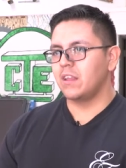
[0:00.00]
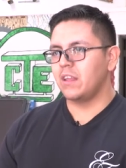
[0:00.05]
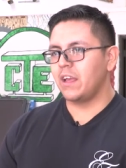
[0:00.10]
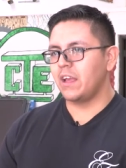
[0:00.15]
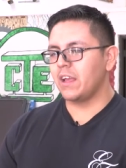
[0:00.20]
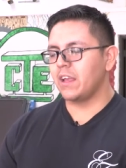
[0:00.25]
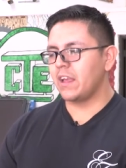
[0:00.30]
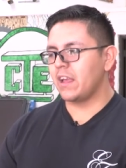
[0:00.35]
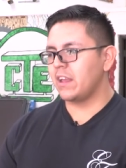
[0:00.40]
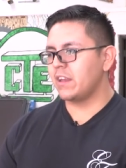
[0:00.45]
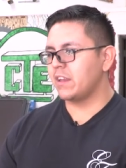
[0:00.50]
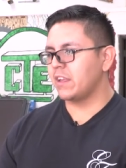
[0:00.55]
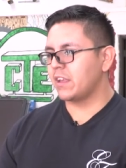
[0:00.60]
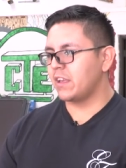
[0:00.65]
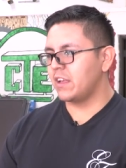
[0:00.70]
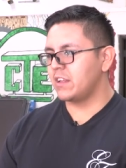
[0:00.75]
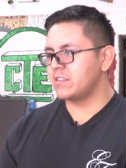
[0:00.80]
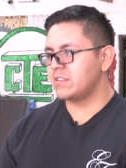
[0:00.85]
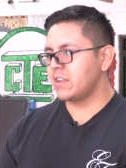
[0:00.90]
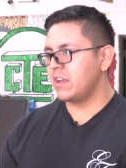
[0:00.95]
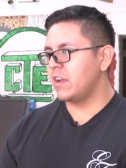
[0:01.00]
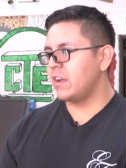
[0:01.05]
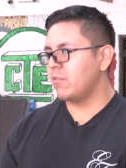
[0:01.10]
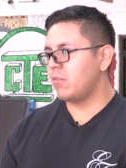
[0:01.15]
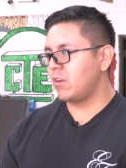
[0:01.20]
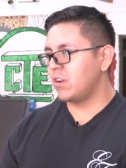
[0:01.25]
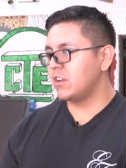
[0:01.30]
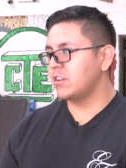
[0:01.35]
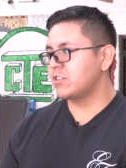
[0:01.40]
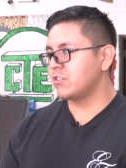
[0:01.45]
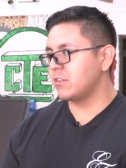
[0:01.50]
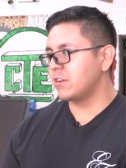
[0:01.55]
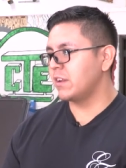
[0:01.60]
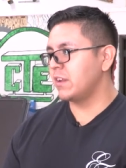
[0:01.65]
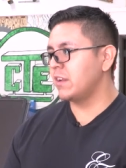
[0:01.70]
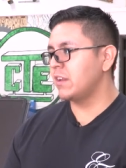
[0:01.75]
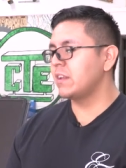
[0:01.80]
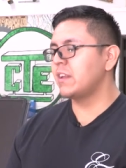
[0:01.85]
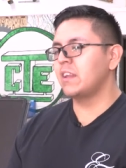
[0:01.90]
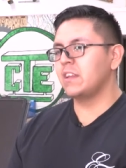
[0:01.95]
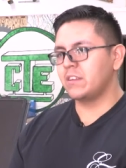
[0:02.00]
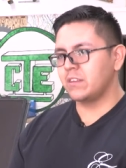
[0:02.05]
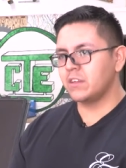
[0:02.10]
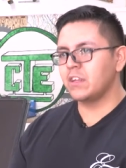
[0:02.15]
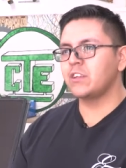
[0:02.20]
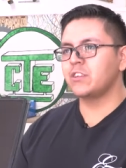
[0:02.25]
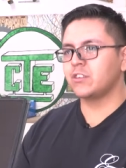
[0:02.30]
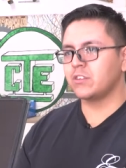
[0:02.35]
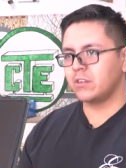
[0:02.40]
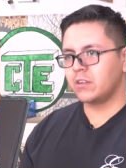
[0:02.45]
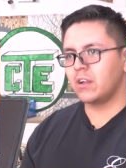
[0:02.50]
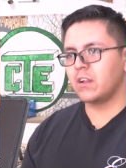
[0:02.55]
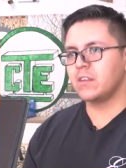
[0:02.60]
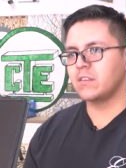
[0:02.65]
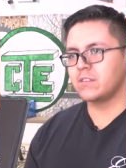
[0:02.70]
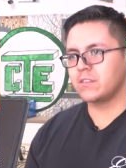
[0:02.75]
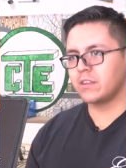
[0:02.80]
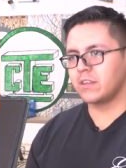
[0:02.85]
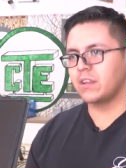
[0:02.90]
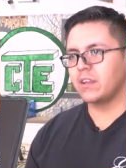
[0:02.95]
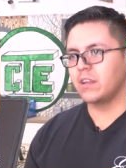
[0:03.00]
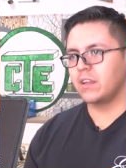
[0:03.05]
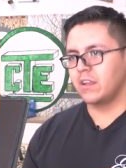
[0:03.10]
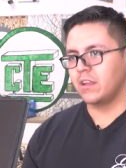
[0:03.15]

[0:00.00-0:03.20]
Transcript: I, and the kids that want to join it, they, they should honestly.